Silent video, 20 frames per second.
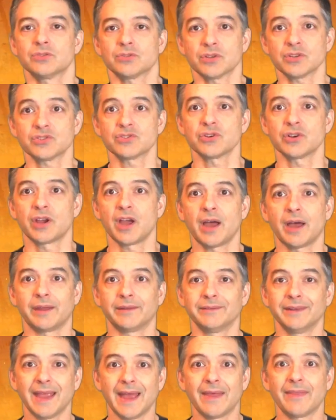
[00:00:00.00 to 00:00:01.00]
Trust your
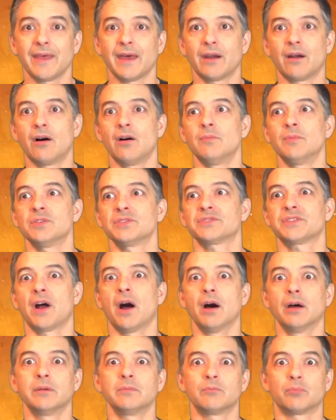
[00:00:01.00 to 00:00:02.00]
gut. Yeah, that almost
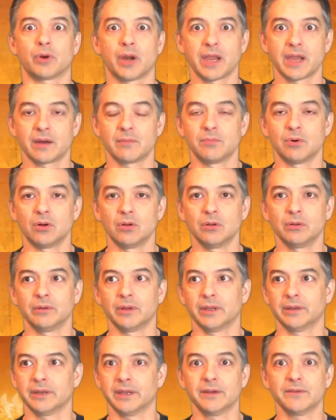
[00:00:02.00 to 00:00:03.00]

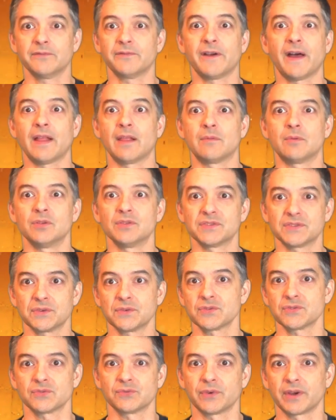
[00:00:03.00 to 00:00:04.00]
unbreakable, infallible
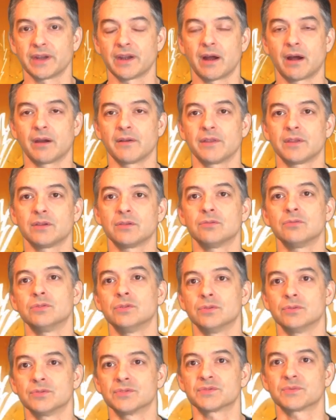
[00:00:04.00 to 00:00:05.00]
social radar that you
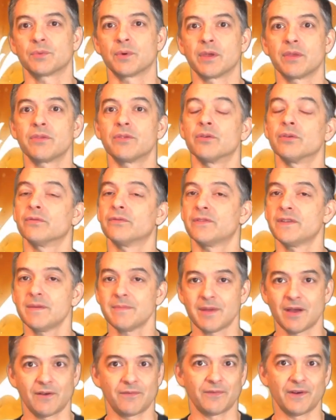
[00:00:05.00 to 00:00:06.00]
use with your
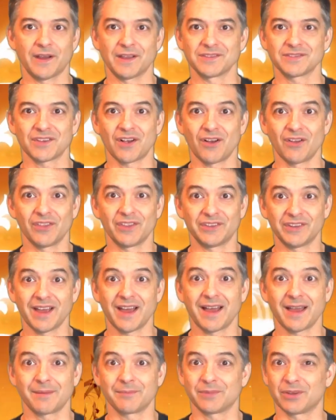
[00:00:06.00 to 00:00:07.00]
female friends all the
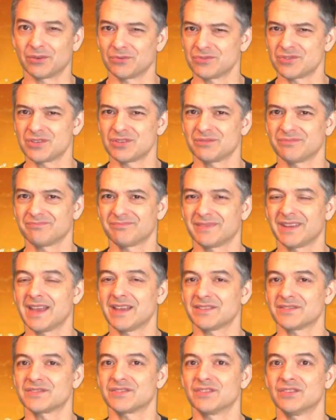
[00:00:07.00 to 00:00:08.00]
time, don't you?
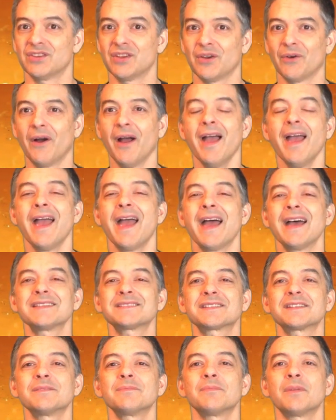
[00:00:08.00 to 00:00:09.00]
Yes, you do.
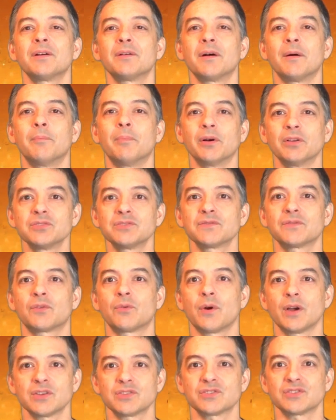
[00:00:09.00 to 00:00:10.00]
Ask him a bunch of
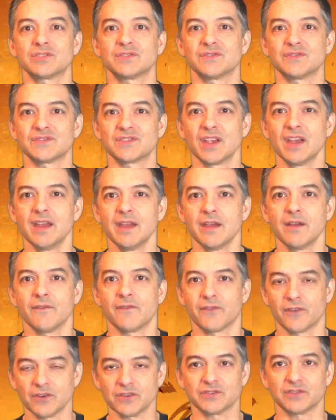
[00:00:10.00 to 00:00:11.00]
questions.
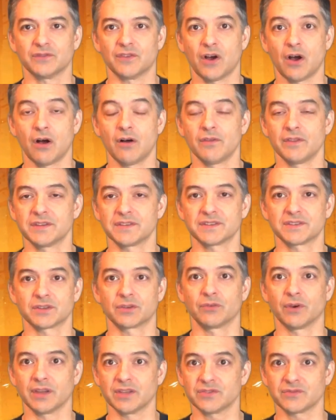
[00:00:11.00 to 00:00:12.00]
First of all, this is a
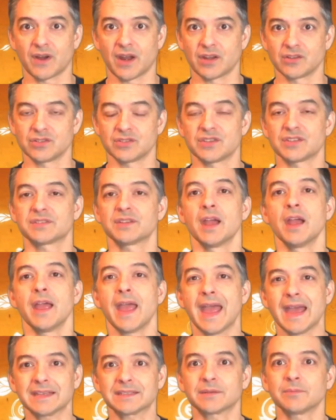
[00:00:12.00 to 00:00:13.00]
great strategy. Just
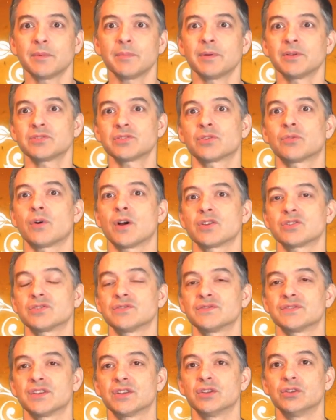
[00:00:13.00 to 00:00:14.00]
ask him a bunch of
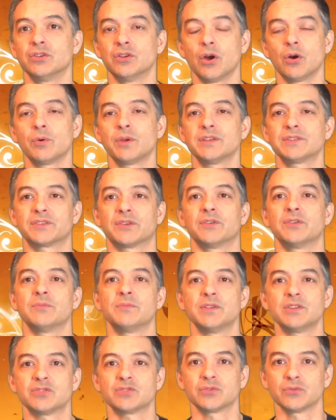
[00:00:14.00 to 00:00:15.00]
questions that you know he's going to
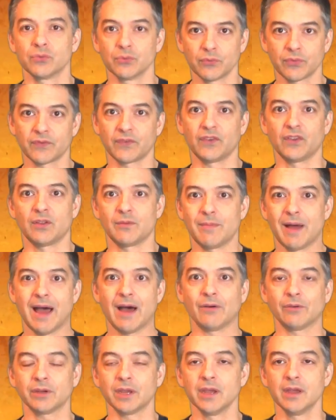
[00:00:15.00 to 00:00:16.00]
be truthful
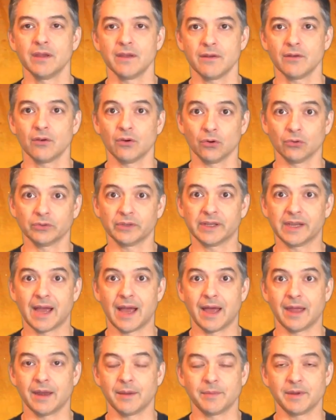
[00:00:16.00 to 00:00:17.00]
about. Early
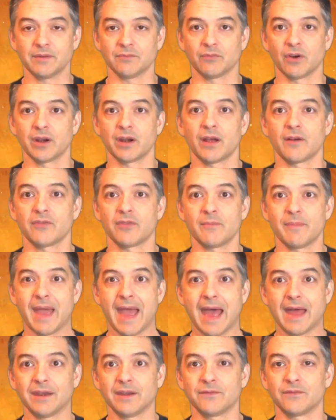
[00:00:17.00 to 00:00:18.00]
on, I mean, right off the
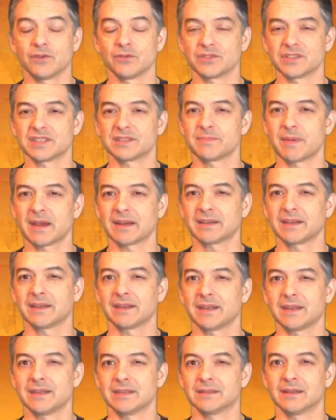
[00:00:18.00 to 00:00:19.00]
bat, if you're
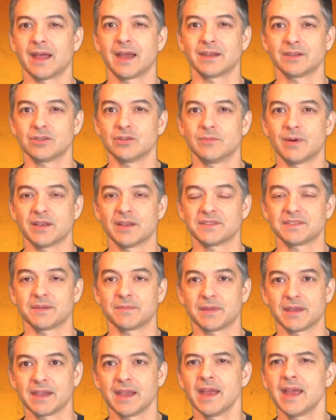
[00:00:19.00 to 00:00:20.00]
suspecting that he's lying to you about
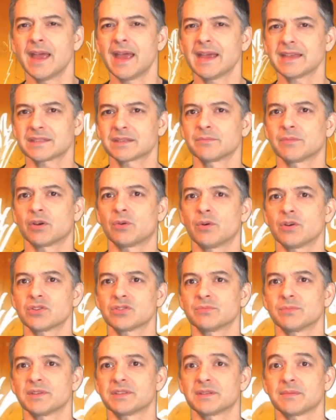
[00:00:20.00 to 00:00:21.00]
something, ask him a
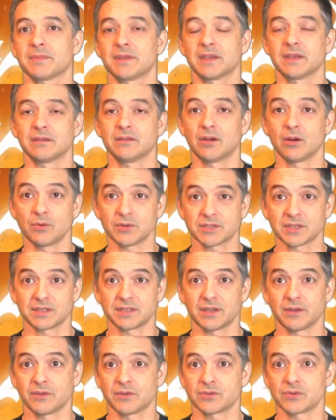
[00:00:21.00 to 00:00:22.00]
question about something you know he's gonna
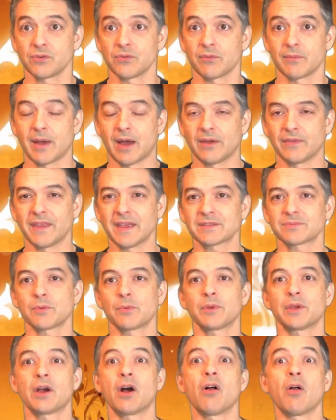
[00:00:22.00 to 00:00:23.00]
tell the truth about. That's
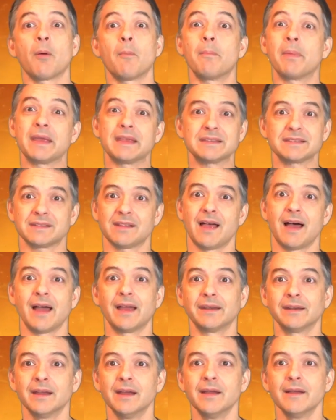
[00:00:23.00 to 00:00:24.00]
what we call a
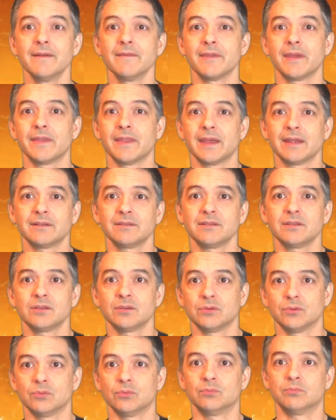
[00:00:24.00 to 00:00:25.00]
baseline. And then
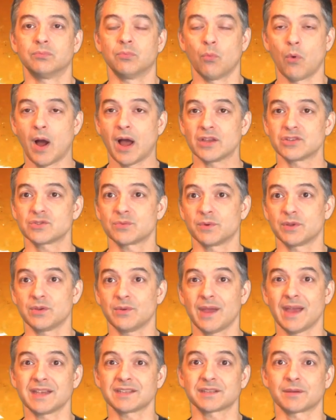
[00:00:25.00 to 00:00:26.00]
you watch when
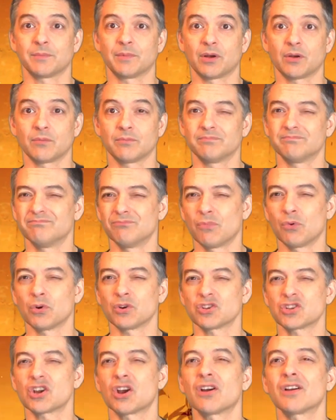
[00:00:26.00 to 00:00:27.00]
you ask him a
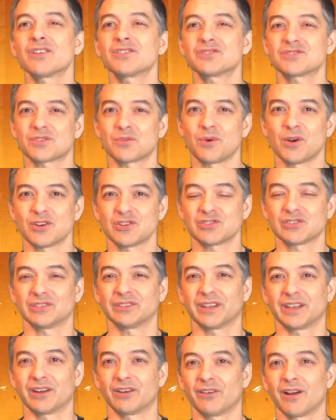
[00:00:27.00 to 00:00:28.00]
more charged question
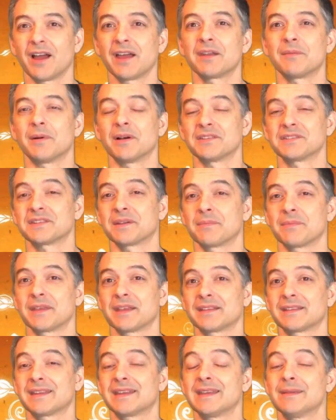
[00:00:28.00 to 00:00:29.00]
later on about
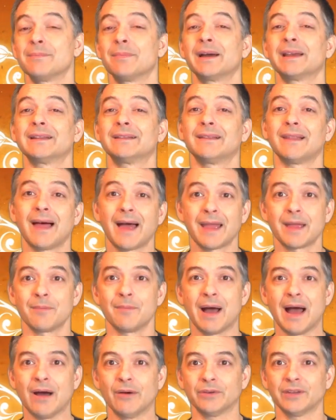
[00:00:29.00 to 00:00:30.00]
something that he might lie
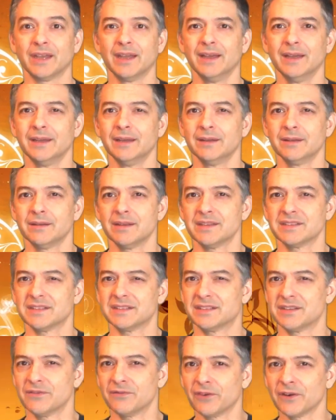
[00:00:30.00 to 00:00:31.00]
about. Is
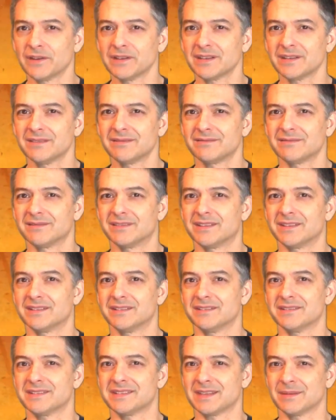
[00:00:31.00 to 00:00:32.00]
it different? Did
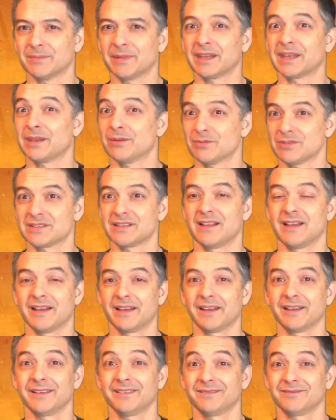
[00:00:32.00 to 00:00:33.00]
it seem like he was
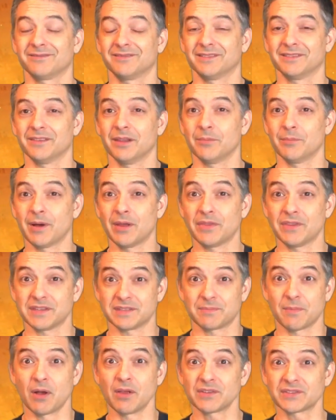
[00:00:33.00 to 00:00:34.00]
lying about the
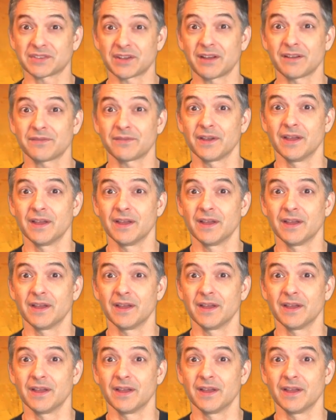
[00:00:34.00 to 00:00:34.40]
small stuff?